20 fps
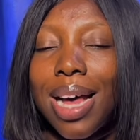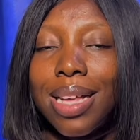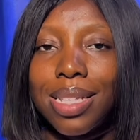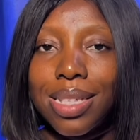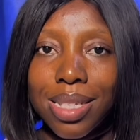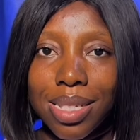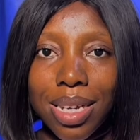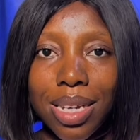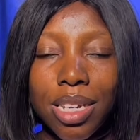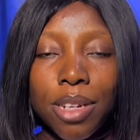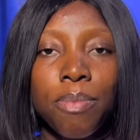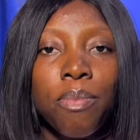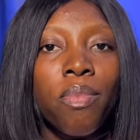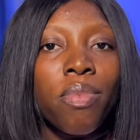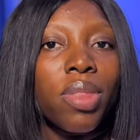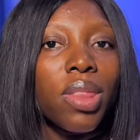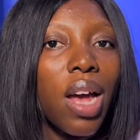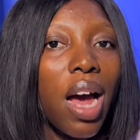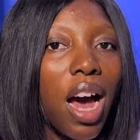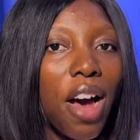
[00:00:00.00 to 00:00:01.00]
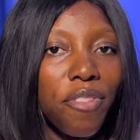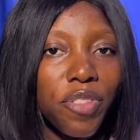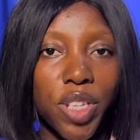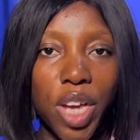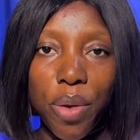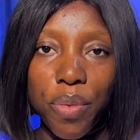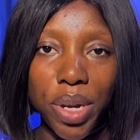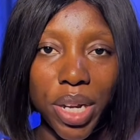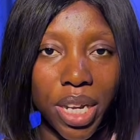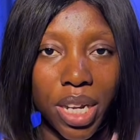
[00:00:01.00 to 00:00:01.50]
scene. Now,
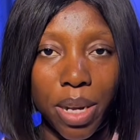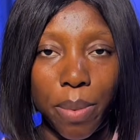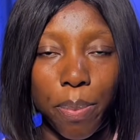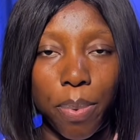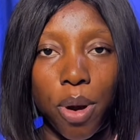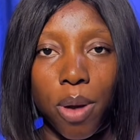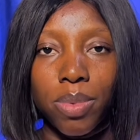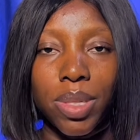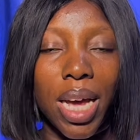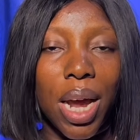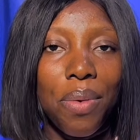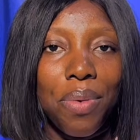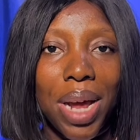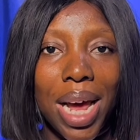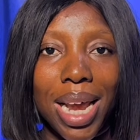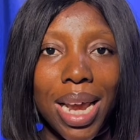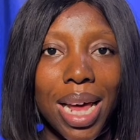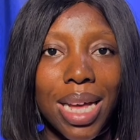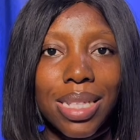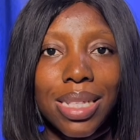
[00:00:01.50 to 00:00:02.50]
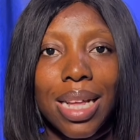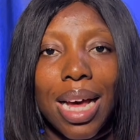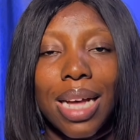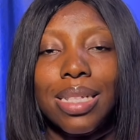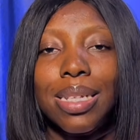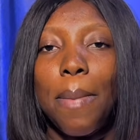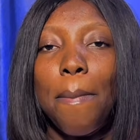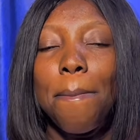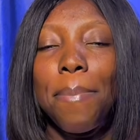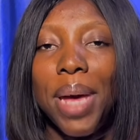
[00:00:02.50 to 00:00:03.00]
after reading the prompt, I realized
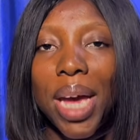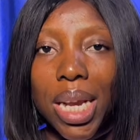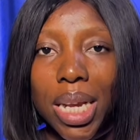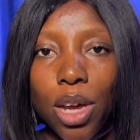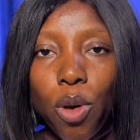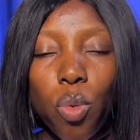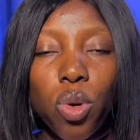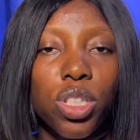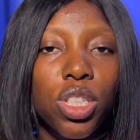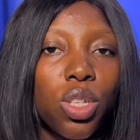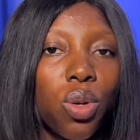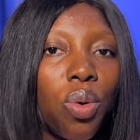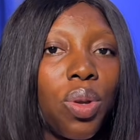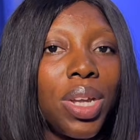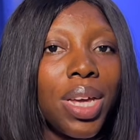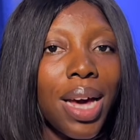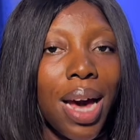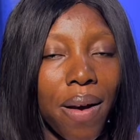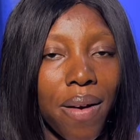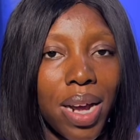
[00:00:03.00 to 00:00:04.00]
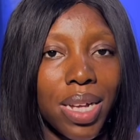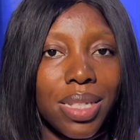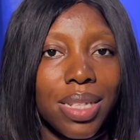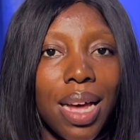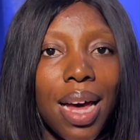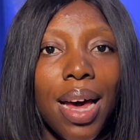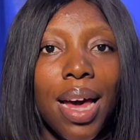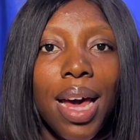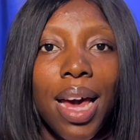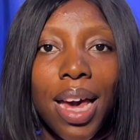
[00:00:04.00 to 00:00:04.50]
that Benny was the only
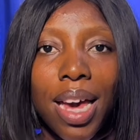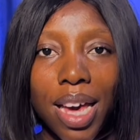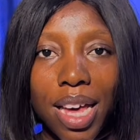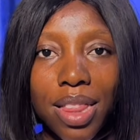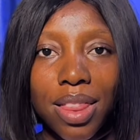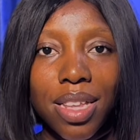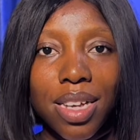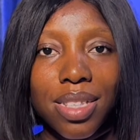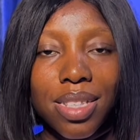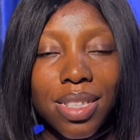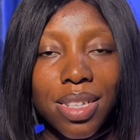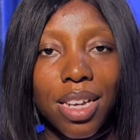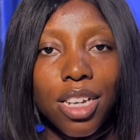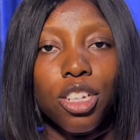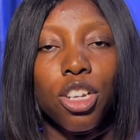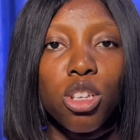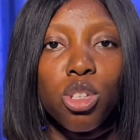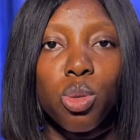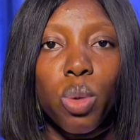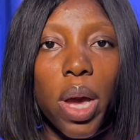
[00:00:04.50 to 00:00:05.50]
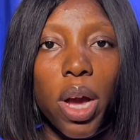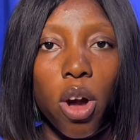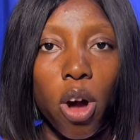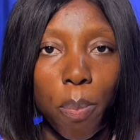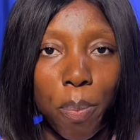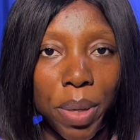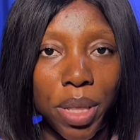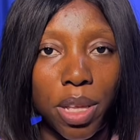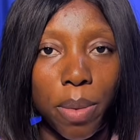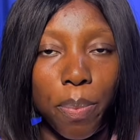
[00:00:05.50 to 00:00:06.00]
character in the scene. So I
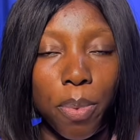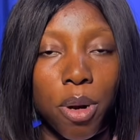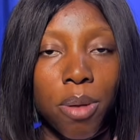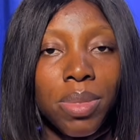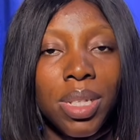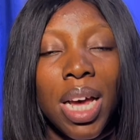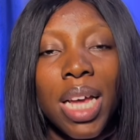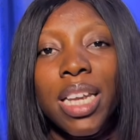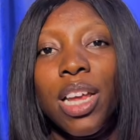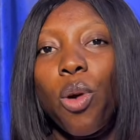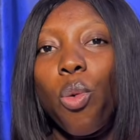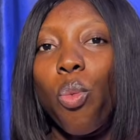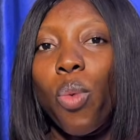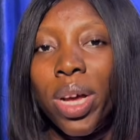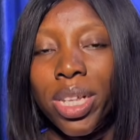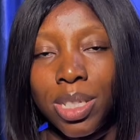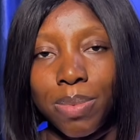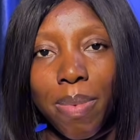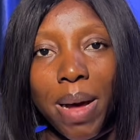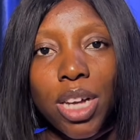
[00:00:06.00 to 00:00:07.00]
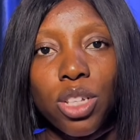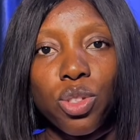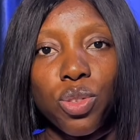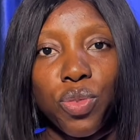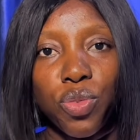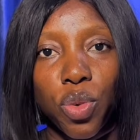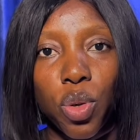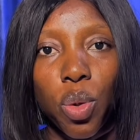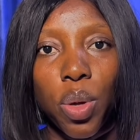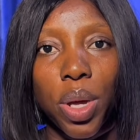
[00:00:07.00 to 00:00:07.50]
copied the prompt and then went back to Flow